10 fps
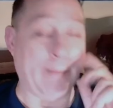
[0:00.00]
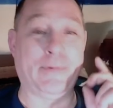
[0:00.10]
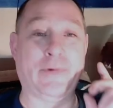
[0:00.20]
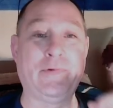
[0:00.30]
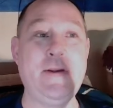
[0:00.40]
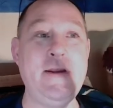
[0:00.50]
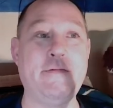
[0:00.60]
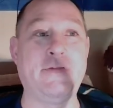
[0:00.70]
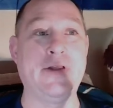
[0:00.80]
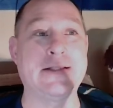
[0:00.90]
I
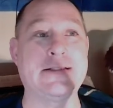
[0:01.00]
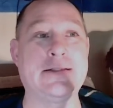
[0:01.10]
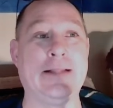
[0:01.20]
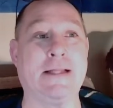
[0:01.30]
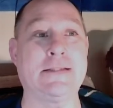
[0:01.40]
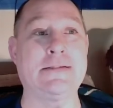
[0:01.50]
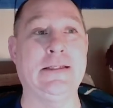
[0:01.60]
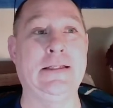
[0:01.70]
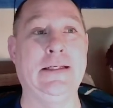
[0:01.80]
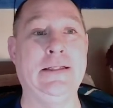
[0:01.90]
believe that's that's
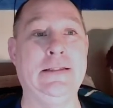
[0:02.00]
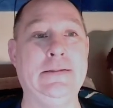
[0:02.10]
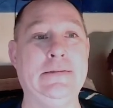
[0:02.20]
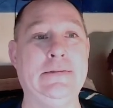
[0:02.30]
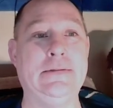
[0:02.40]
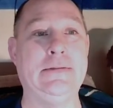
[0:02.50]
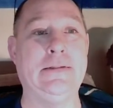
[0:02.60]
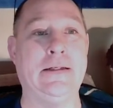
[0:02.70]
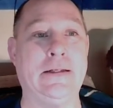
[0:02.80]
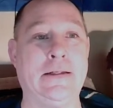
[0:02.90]
a
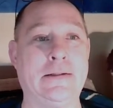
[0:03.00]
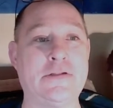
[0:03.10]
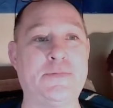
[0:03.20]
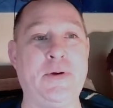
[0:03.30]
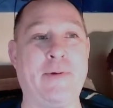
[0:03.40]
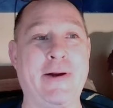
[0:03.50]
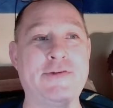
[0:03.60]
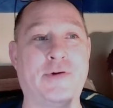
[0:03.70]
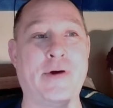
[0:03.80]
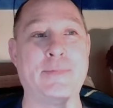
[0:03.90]
uh, speed
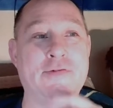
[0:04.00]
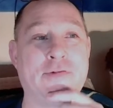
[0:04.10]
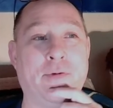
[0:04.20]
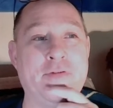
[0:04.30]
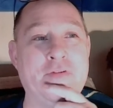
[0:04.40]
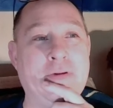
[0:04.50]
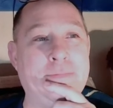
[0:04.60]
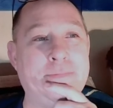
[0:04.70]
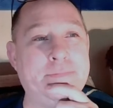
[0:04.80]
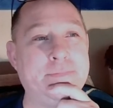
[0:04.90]
racer episode, isn't it?